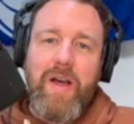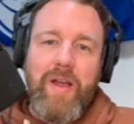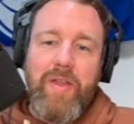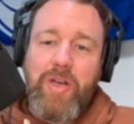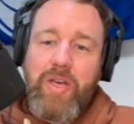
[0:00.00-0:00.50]

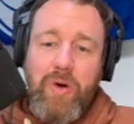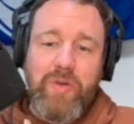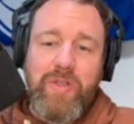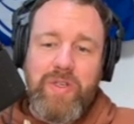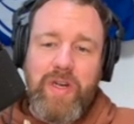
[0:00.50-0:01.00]
The
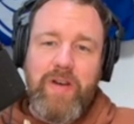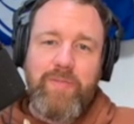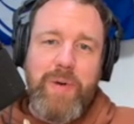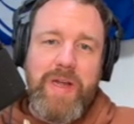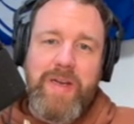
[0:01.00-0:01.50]
ghost
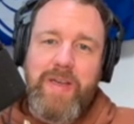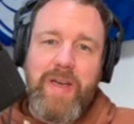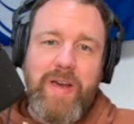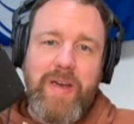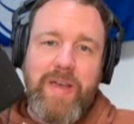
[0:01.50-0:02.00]
of Peyton
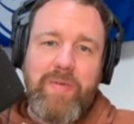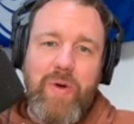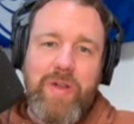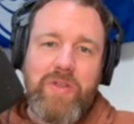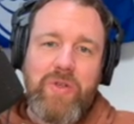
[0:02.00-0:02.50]
Kennedy
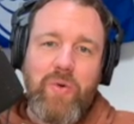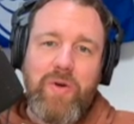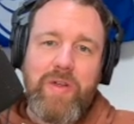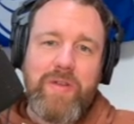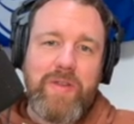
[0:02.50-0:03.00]
went
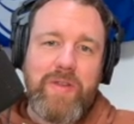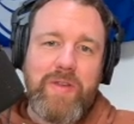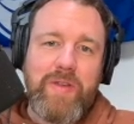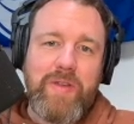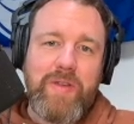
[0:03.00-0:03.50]
scoreless in this
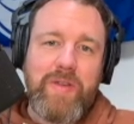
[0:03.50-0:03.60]
game,